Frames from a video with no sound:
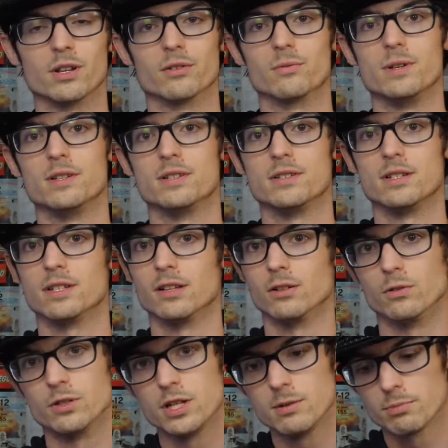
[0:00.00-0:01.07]
of the reasons he's a
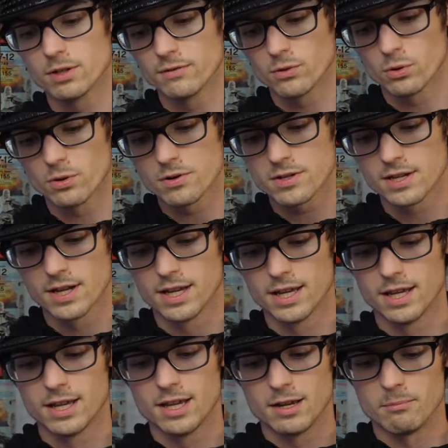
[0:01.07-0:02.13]
little cheaper, of course.
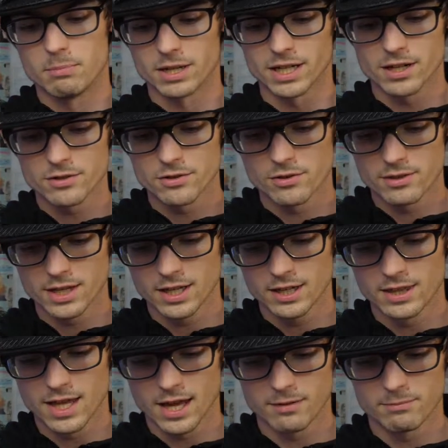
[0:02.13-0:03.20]
But I also think
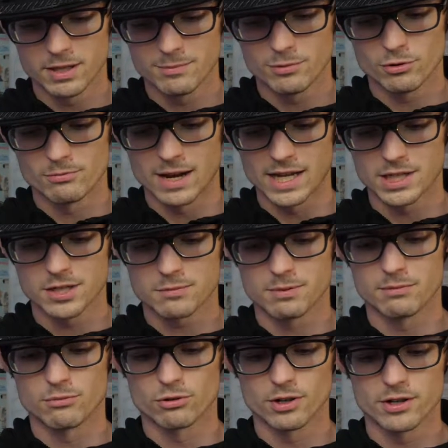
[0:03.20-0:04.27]
that people might just
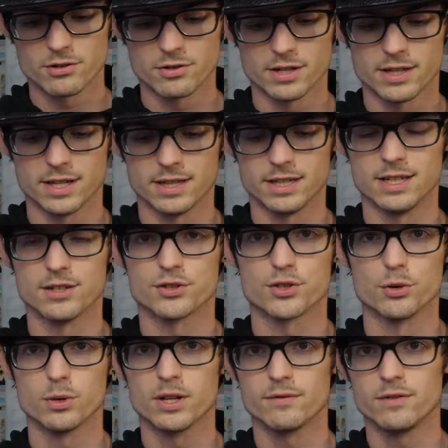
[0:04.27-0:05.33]
be more interested in the
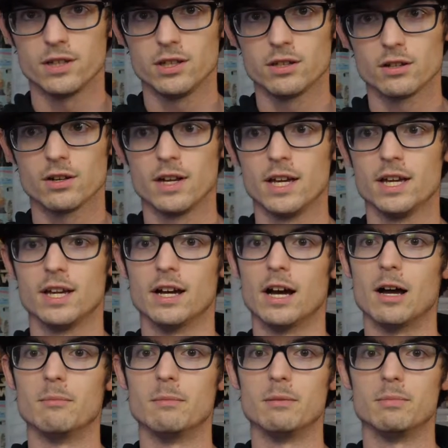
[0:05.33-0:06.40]
Ahsoka figure,
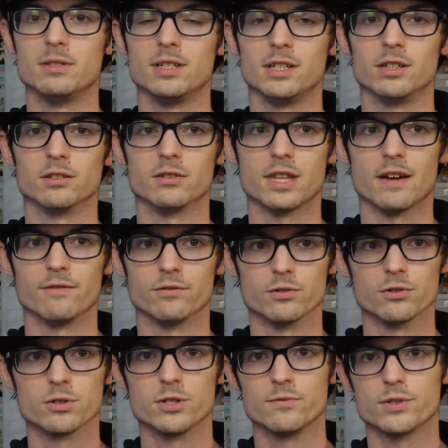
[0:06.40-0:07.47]
in particular that
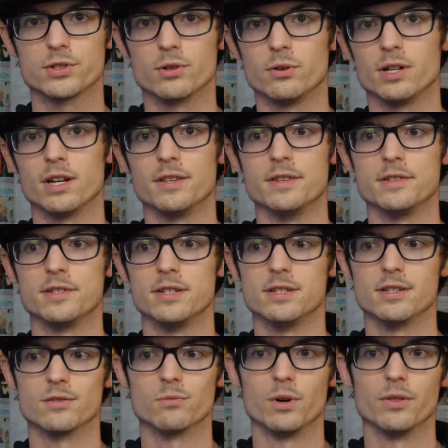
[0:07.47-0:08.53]
version of Ahsoka, the
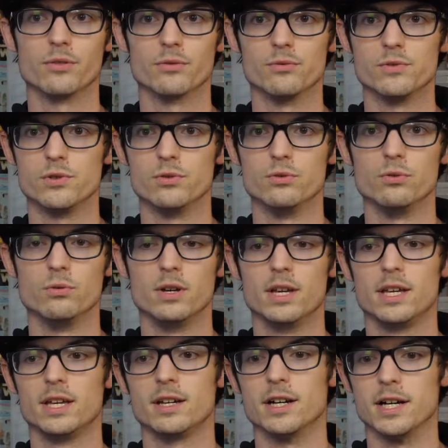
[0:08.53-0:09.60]
seasons 1 through 2
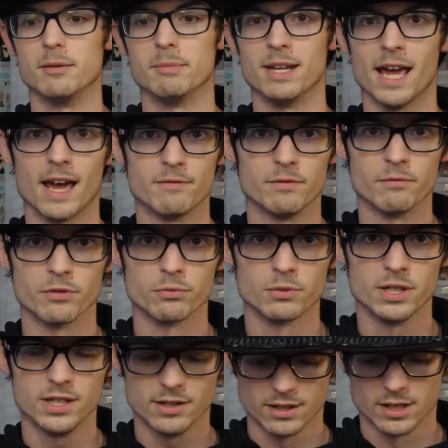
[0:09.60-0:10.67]
and half of
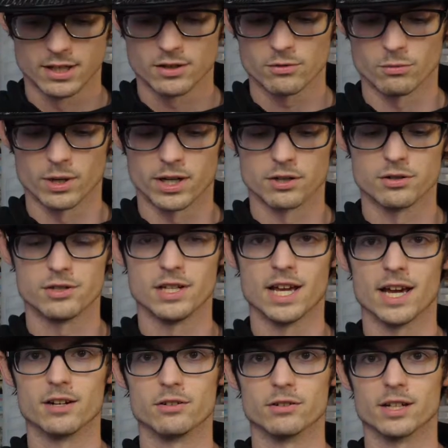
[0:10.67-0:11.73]
3, where she
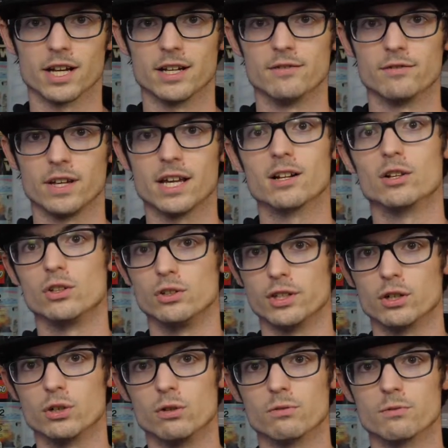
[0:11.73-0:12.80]
had her kind of, in the
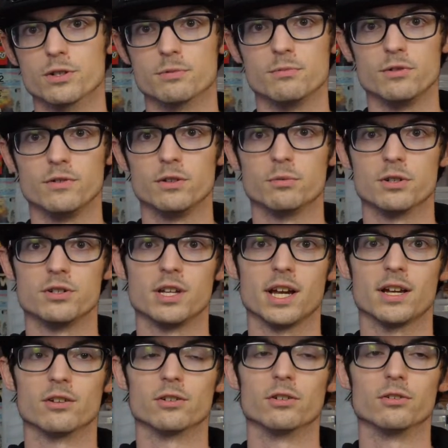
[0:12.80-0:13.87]
Clone Wars movie, where she
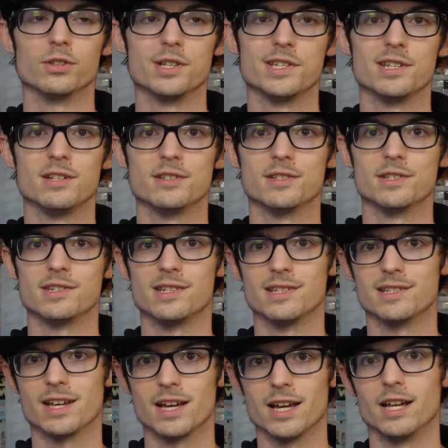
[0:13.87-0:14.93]
had her early seasons
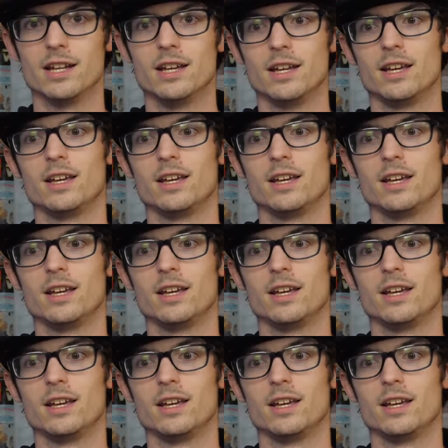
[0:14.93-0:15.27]
design.